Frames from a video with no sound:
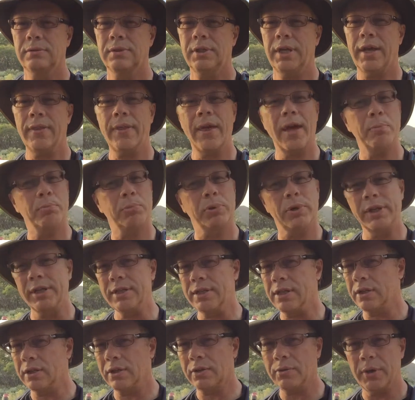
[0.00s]
Now that
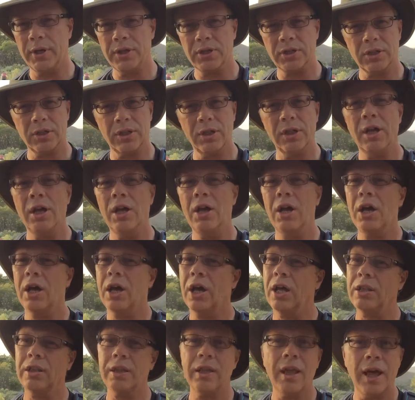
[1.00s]
brings into question
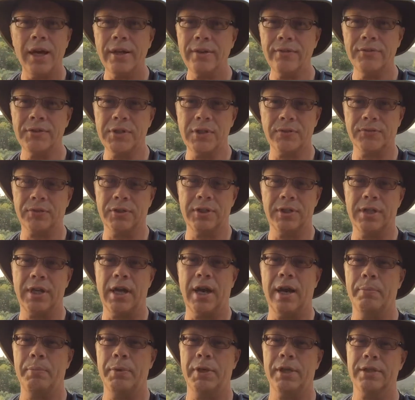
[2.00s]
a lot of different
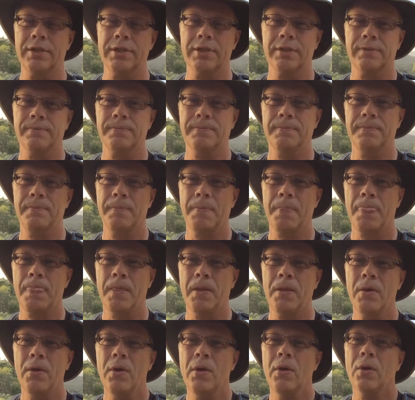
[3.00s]
topics.
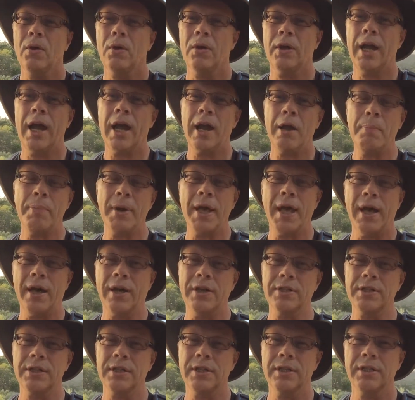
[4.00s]
Or how
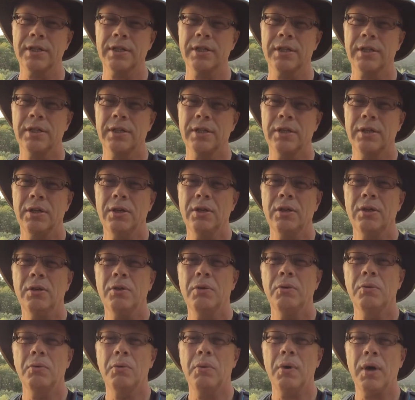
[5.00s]
about,
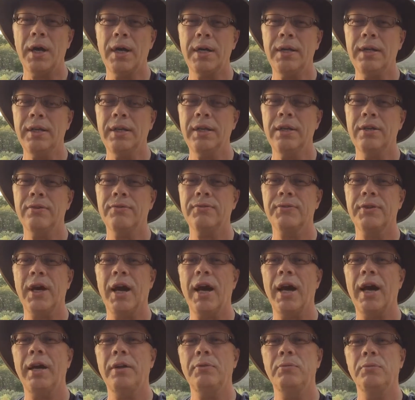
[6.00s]
what if
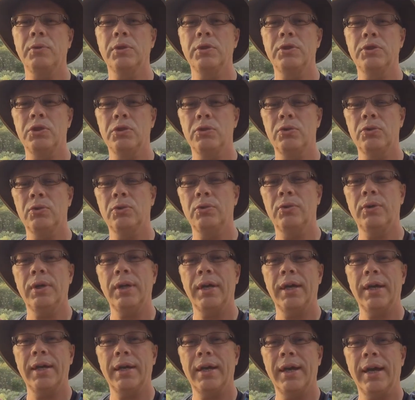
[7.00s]
God would do
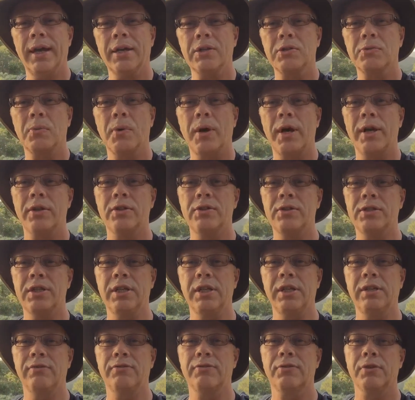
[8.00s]
X, Y, or
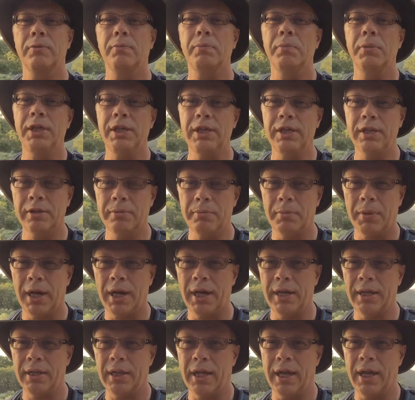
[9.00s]
Z for me in
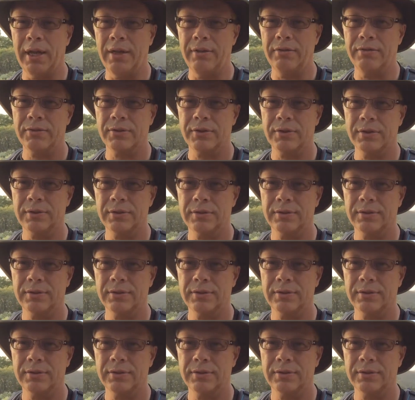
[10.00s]
my life?